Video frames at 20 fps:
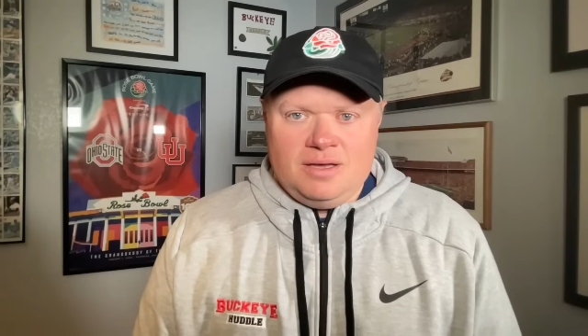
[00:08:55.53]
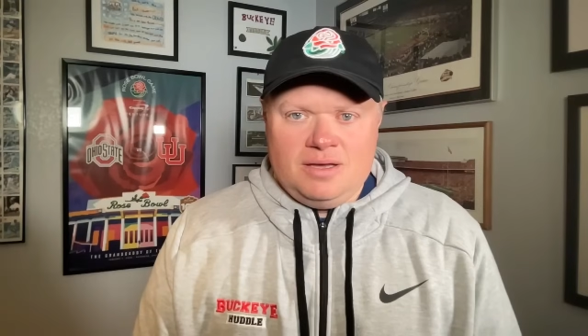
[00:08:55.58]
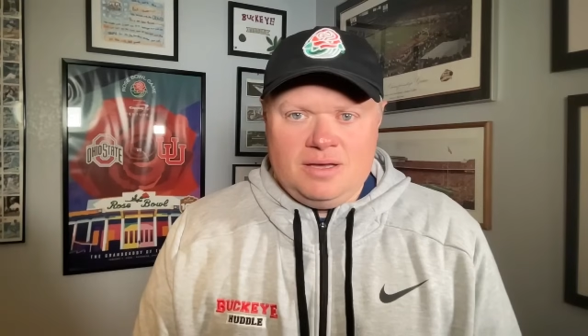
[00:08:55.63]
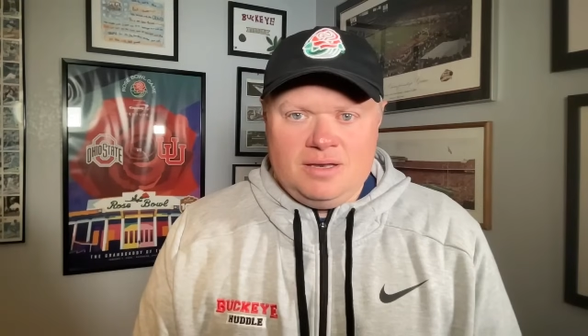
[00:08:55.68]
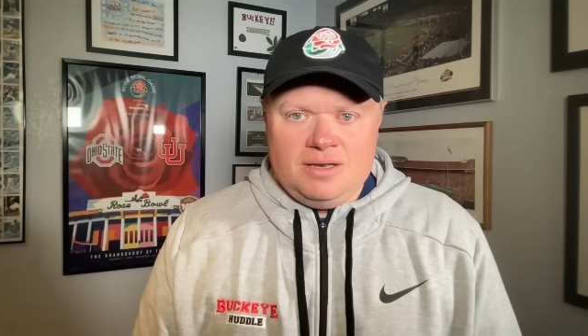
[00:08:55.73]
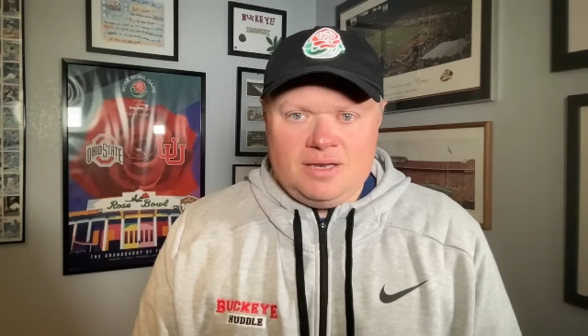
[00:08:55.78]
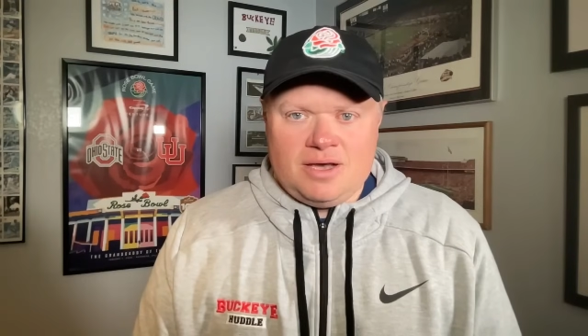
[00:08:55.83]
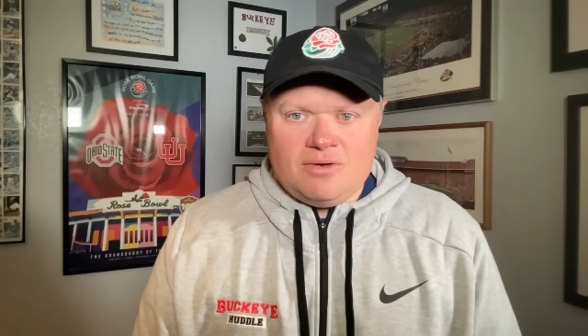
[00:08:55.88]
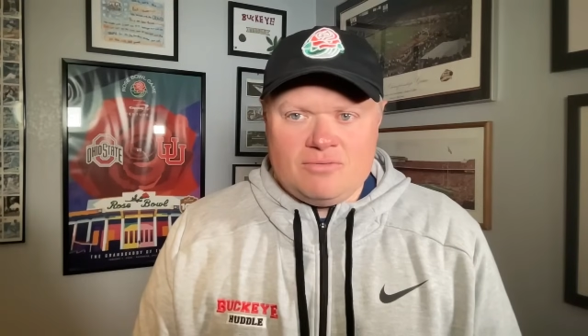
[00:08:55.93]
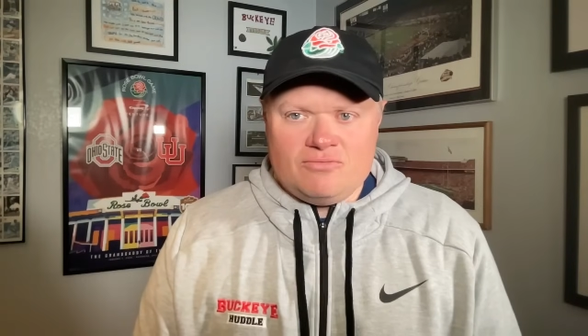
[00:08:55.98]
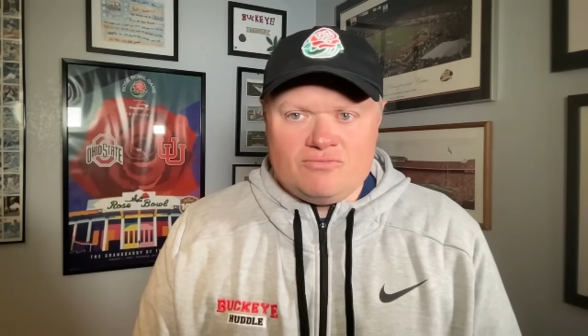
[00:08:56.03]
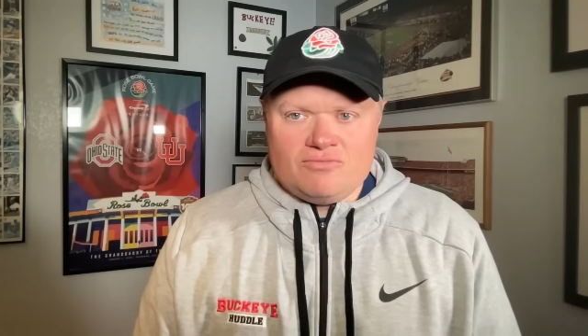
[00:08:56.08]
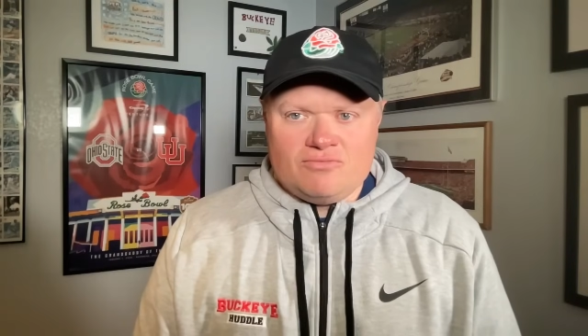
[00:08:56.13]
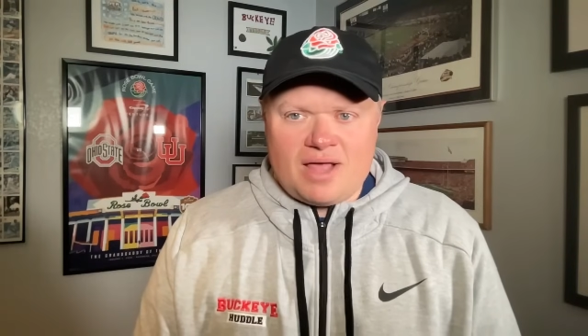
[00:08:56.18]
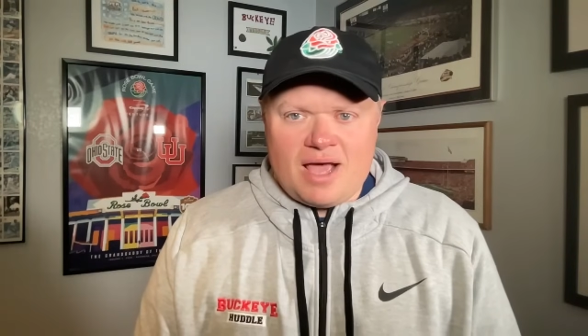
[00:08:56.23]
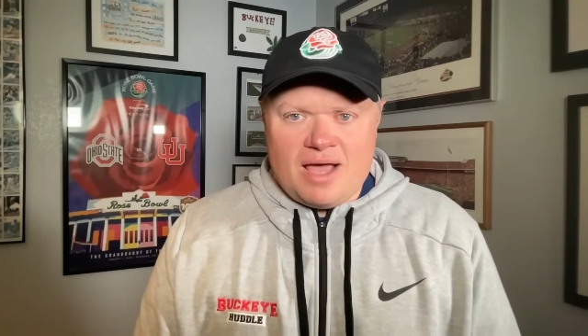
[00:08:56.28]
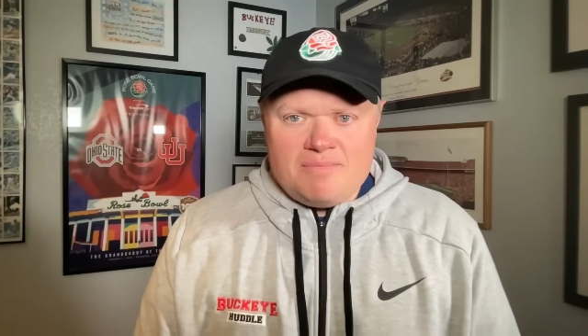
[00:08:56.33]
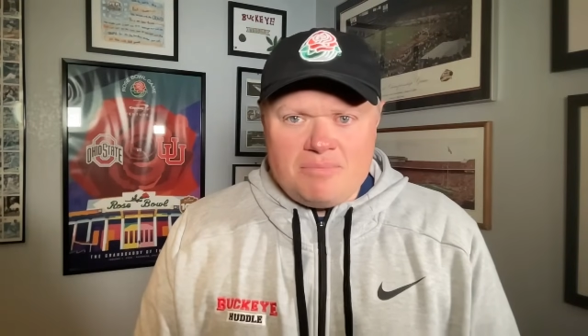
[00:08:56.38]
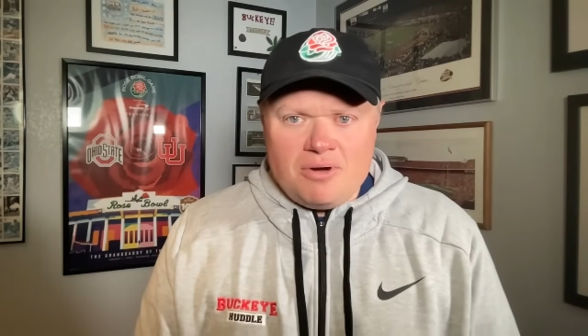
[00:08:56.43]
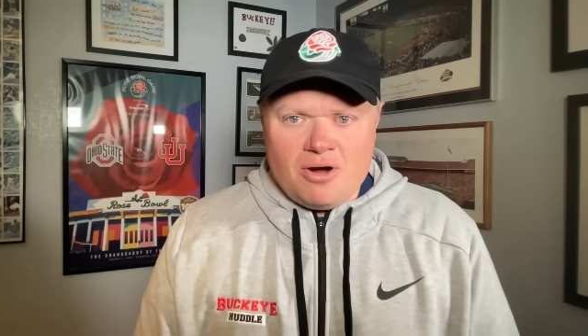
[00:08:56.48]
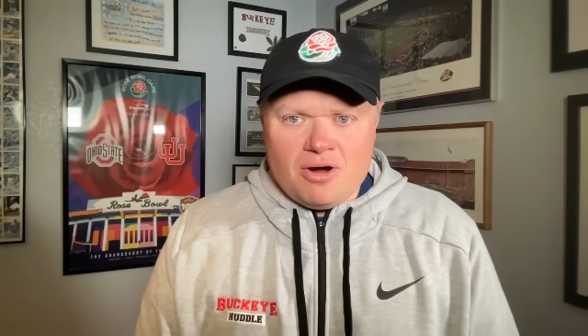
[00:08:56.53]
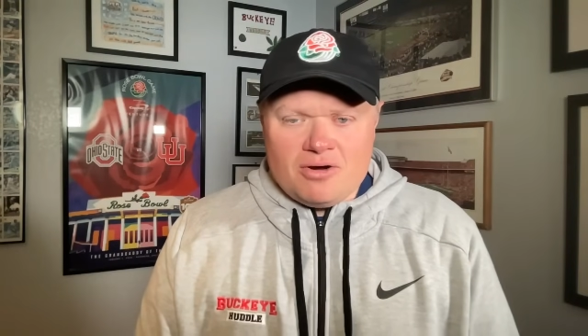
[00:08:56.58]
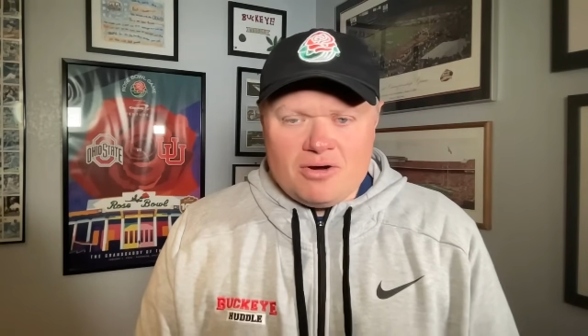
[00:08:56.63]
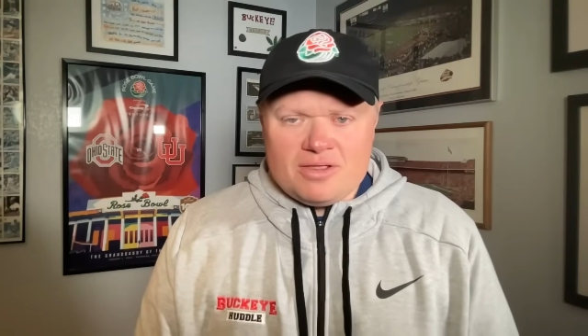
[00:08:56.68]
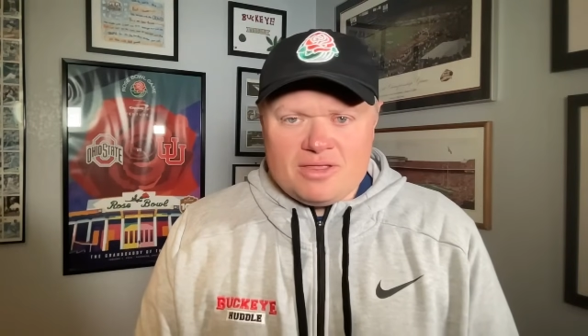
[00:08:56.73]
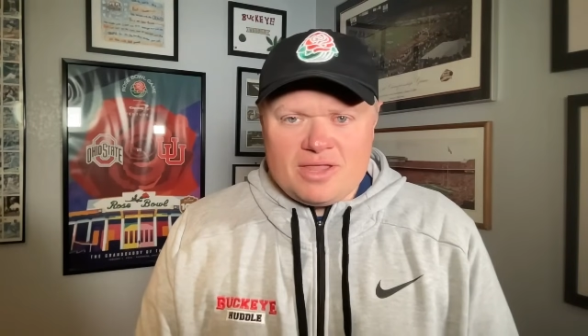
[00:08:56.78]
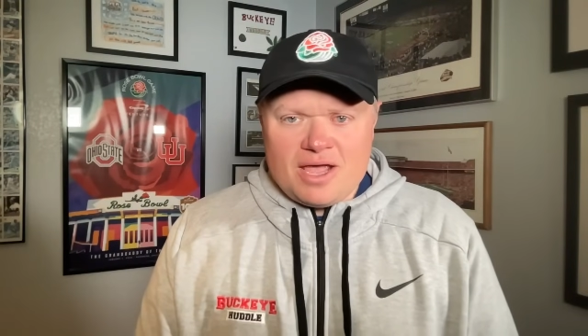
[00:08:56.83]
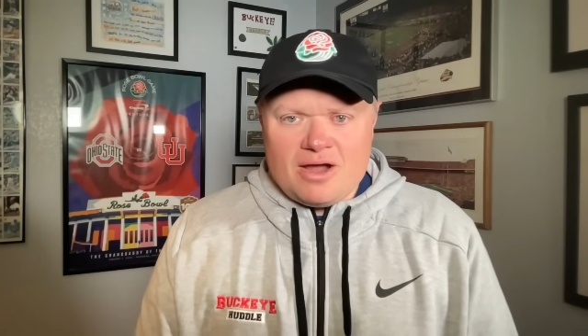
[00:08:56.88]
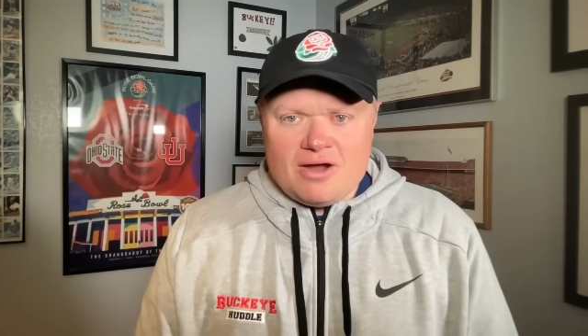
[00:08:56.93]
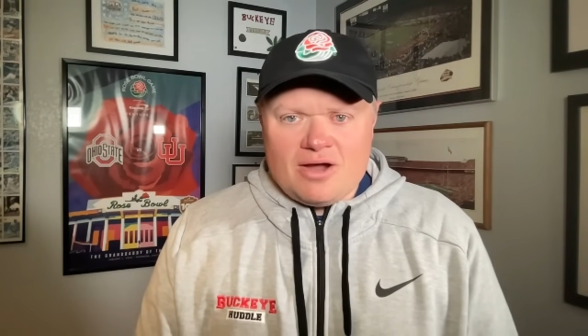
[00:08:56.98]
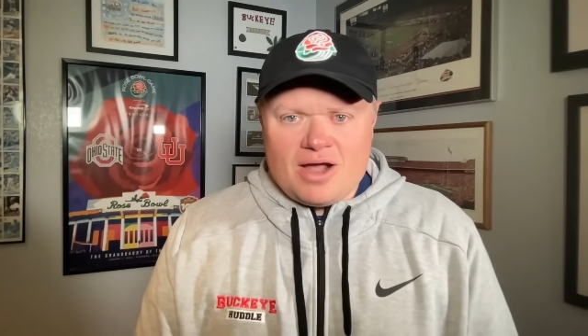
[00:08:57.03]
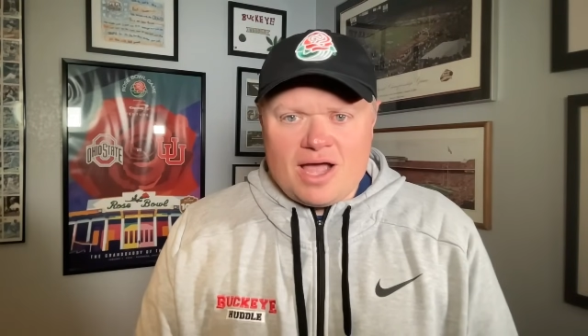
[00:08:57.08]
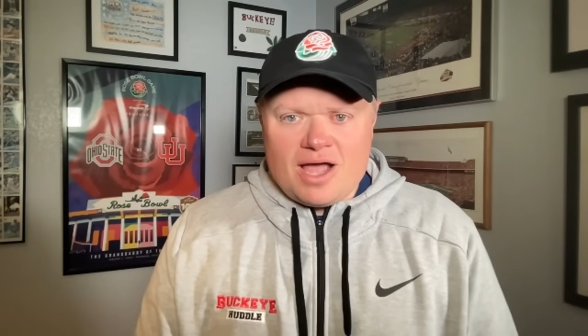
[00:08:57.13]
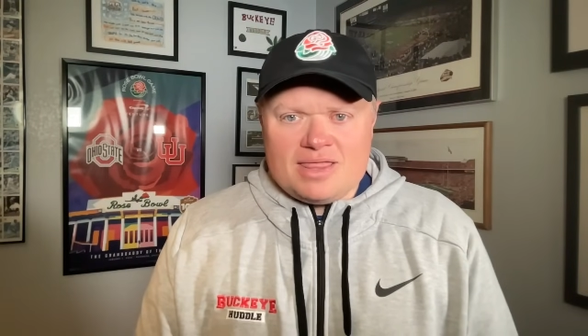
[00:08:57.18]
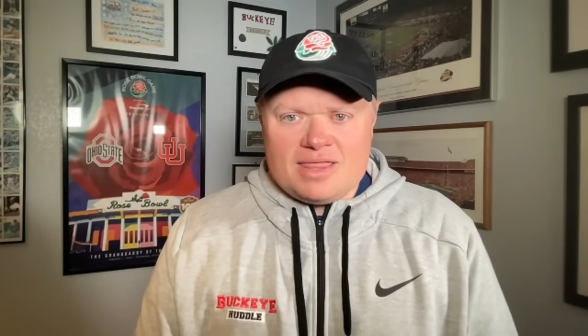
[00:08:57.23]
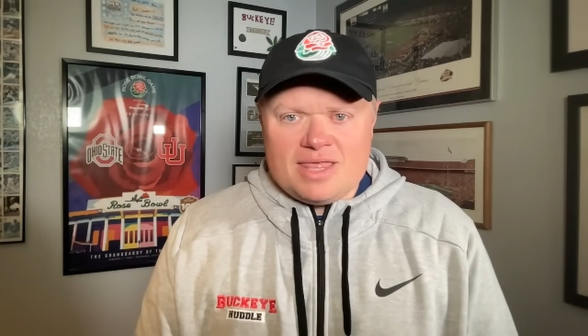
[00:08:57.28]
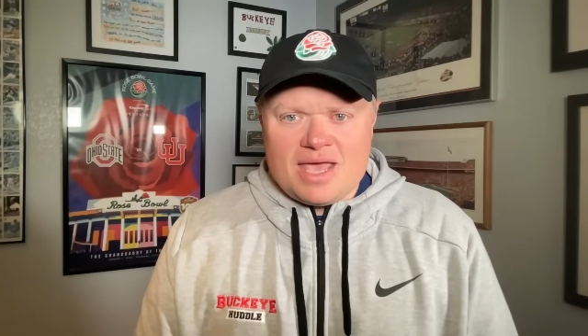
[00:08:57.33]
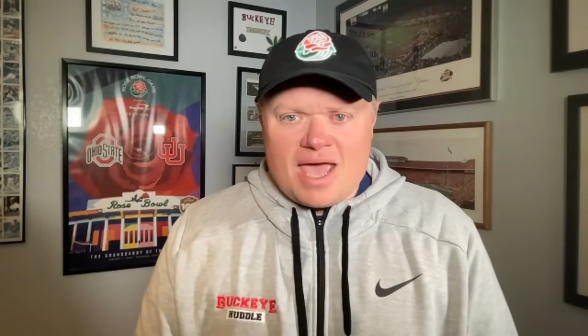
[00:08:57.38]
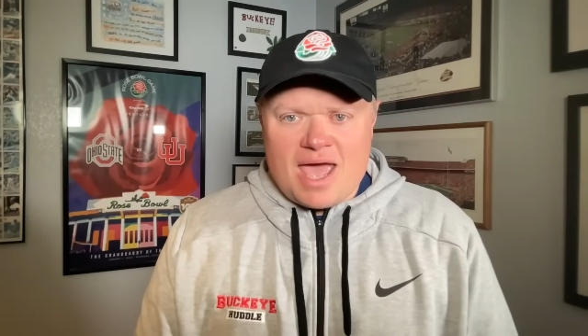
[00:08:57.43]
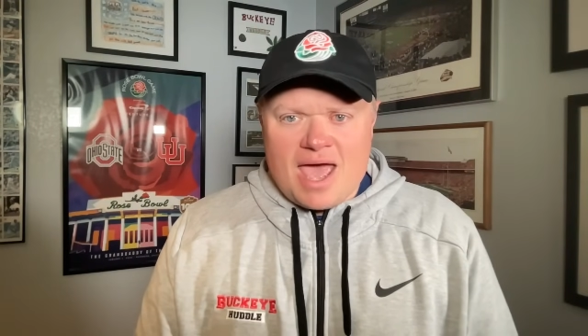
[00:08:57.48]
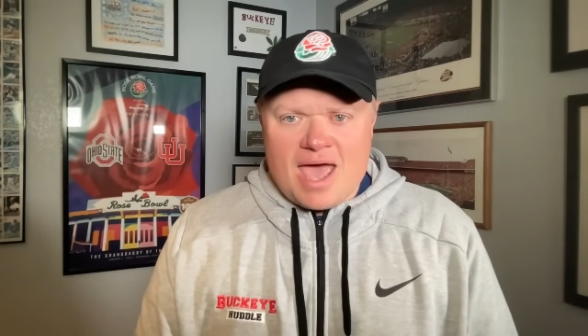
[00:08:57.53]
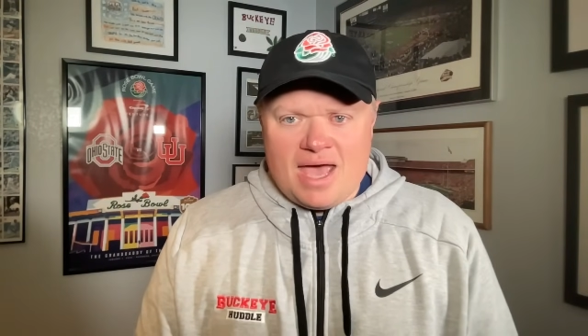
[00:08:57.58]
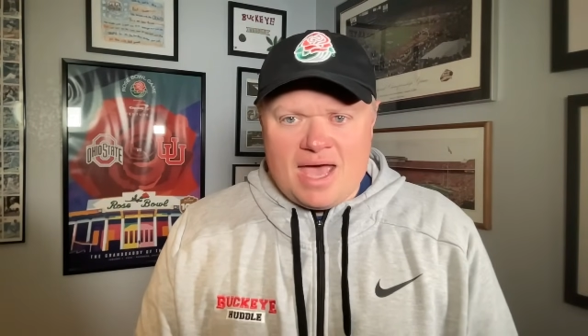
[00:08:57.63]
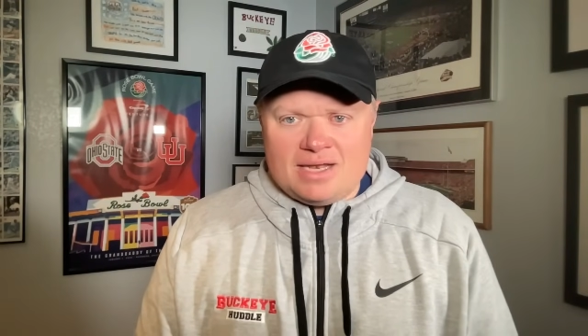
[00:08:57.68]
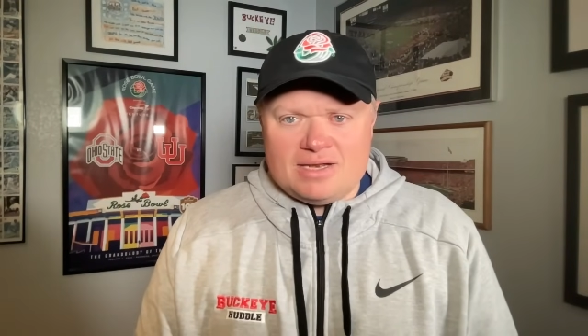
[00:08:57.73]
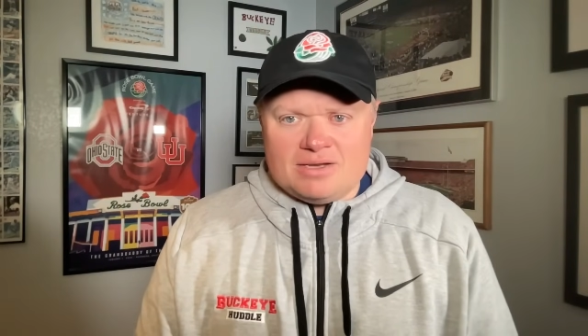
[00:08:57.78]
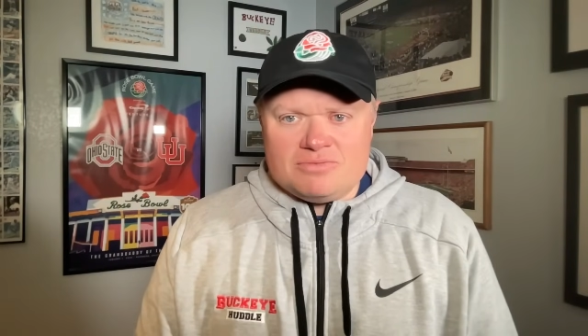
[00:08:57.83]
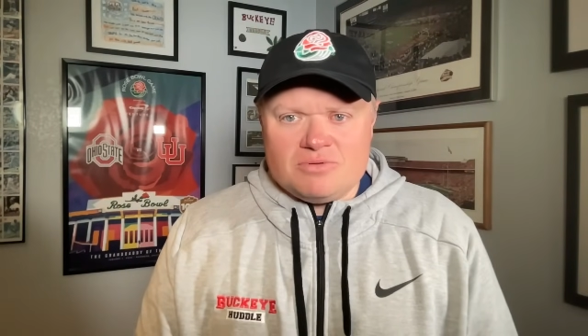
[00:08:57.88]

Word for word: Now, that part there at the end